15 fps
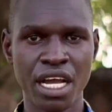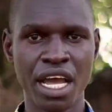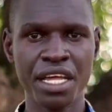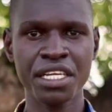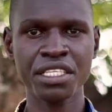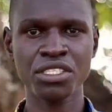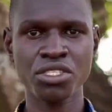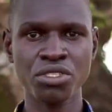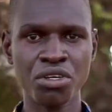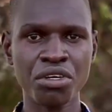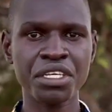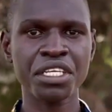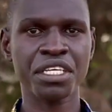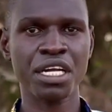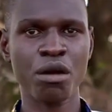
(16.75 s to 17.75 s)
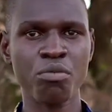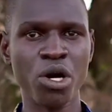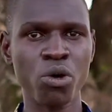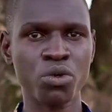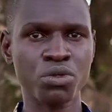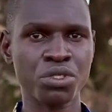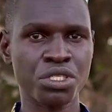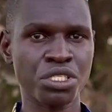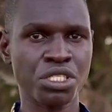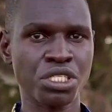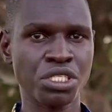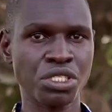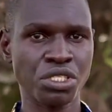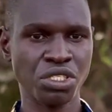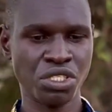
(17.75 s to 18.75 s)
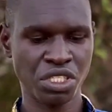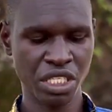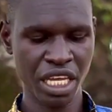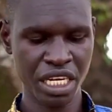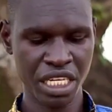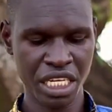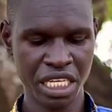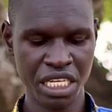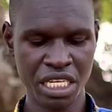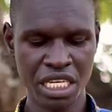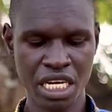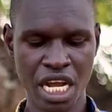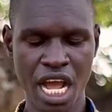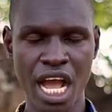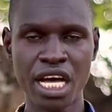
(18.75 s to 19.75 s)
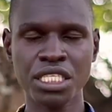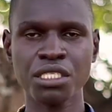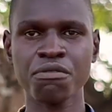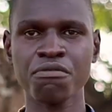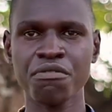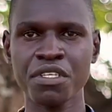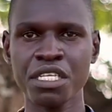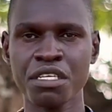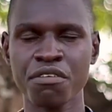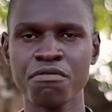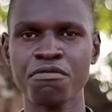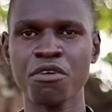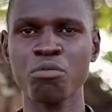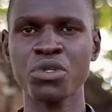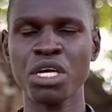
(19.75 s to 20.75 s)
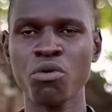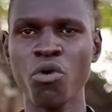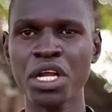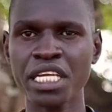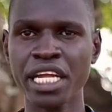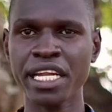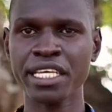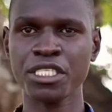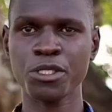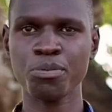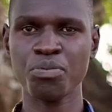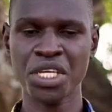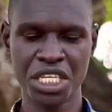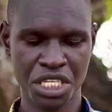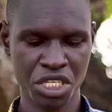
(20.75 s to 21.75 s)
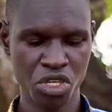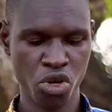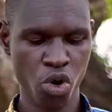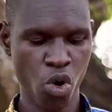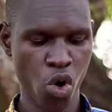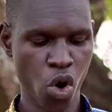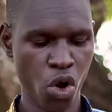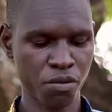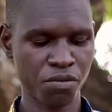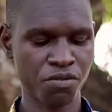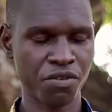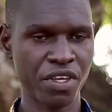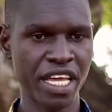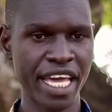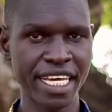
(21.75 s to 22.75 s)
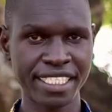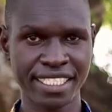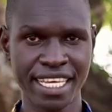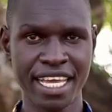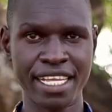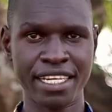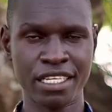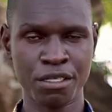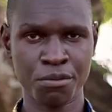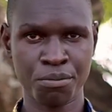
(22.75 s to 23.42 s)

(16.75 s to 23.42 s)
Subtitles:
And it's talking about setting us free from the waterless pit of exile.